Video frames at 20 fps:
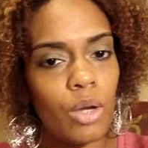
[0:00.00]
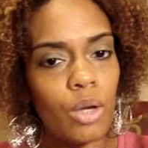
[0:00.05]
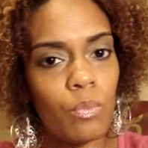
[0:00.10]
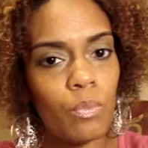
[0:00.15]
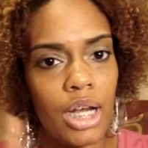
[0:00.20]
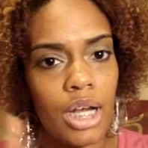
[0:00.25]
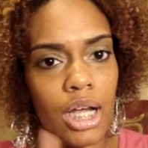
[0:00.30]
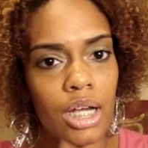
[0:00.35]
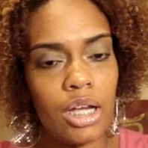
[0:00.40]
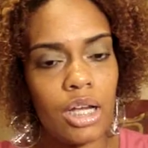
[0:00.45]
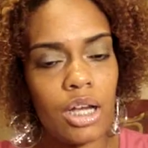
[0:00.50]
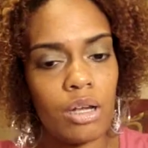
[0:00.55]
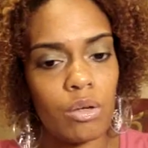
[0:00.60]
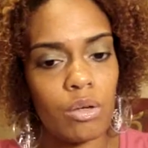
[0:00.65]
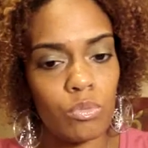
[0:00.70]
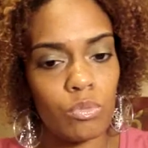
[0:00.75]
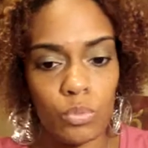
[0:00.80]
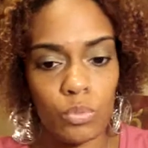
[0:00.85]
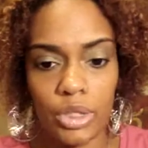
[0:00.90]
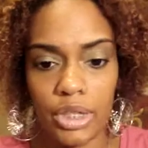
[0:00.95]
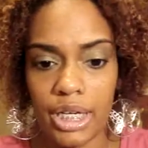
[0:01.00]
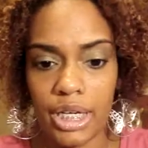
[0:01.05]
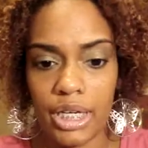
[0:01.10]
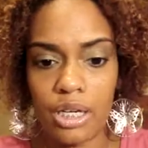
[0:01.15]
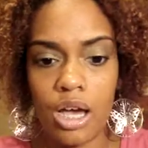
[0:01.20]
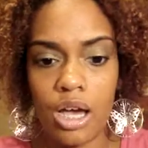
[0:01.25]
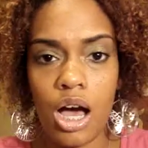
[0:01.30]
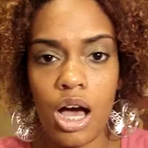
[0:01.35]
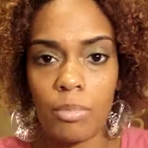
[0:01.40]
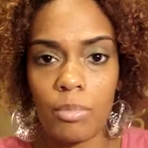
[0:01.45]
When they
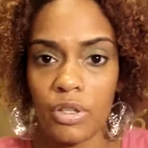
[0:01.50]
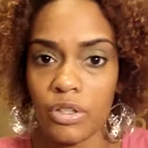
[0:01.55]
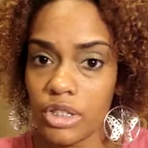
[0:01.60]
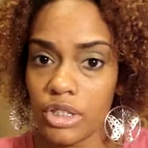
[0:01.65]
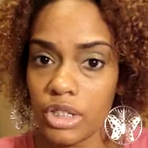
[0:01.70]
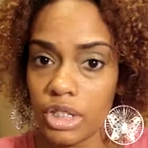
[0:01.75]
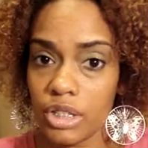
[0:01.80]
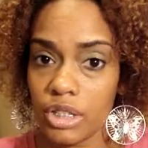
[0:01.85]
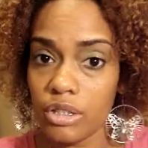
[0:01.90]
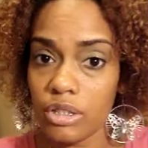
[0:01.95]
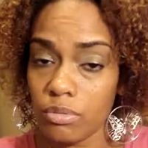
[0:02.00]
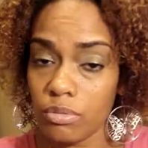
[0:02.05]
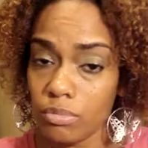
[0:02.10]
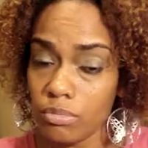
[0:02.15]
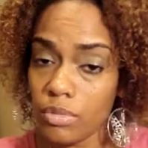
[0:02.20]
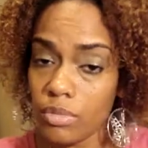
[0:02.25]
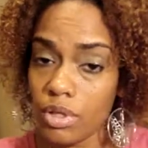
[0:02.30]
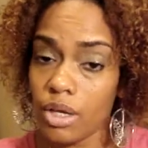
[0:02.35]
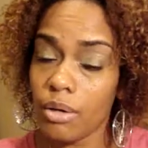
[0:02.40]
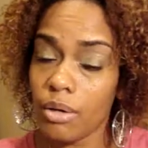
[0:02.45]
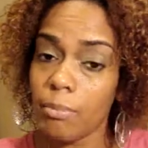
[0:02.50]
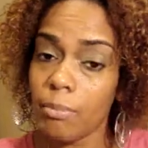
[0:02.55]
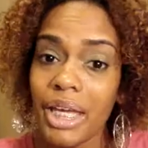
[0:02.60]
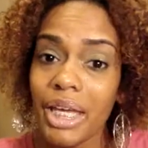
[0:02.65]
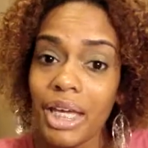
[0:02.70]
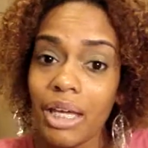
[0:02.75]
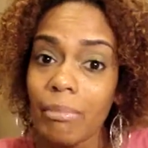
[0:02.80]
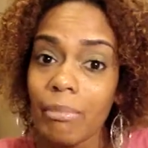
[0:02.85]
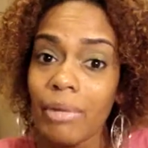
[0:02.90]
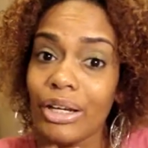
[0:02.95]
call me to,
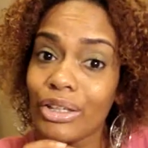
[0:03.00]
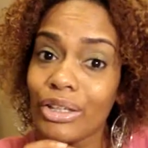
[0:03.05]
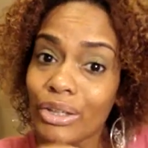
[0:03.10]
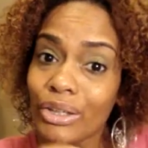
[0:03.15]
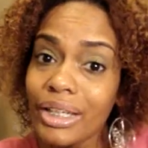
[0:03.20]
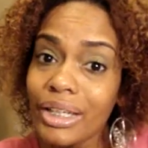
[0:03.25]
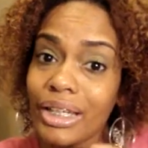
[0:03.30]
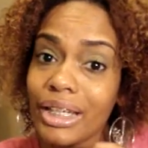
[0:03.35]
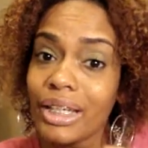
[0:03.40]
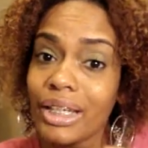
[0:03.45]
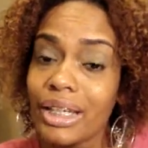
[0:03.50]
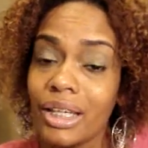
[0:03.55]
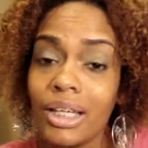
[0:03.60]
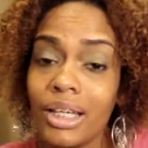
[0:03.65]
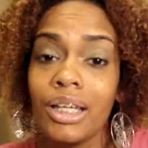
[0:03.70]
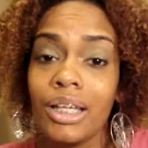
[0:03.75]
"Ma'am, are you going to...